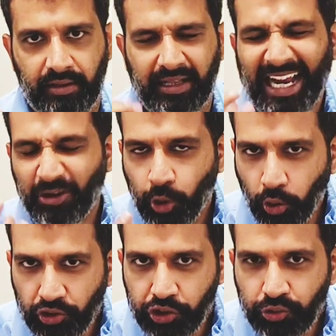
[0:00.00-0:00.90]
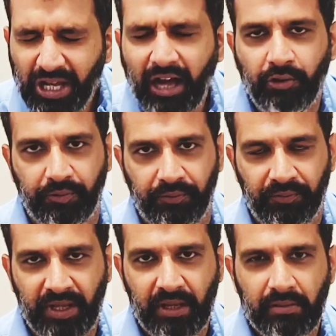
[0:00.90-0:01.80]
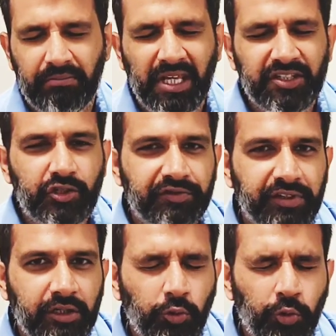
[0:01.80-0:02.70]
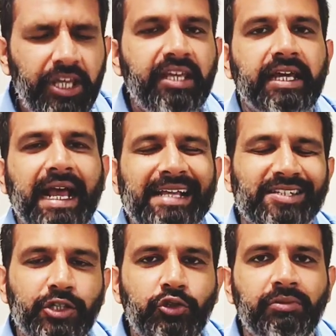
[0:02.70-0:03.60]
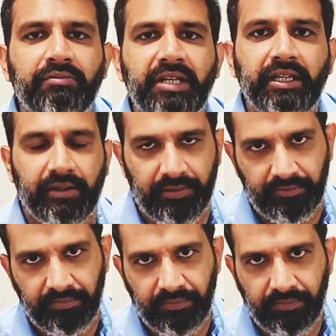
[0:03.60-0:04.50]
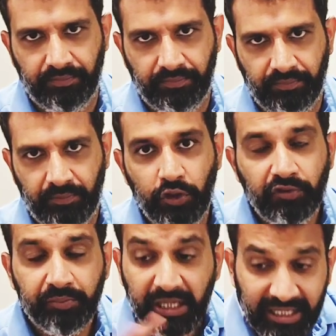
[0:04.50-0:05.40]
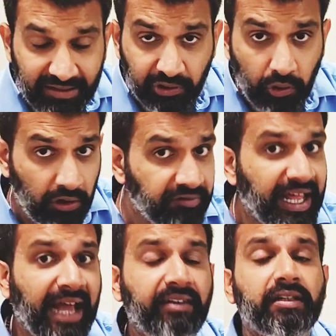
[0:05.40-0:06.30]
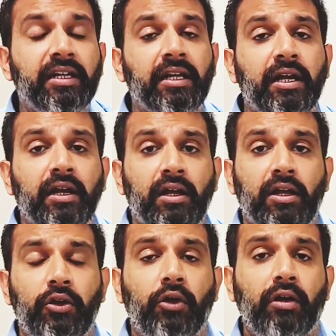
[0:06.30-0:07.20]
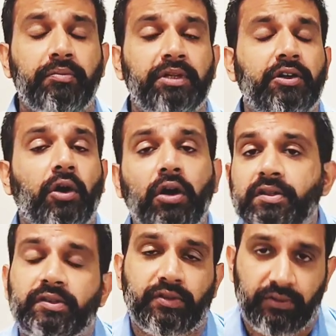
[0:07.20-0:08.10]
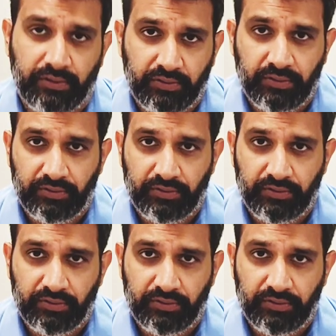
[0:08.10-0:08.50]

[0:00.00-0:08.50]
that holds you down, makes you feel weak as a human being. You've been given all of that not because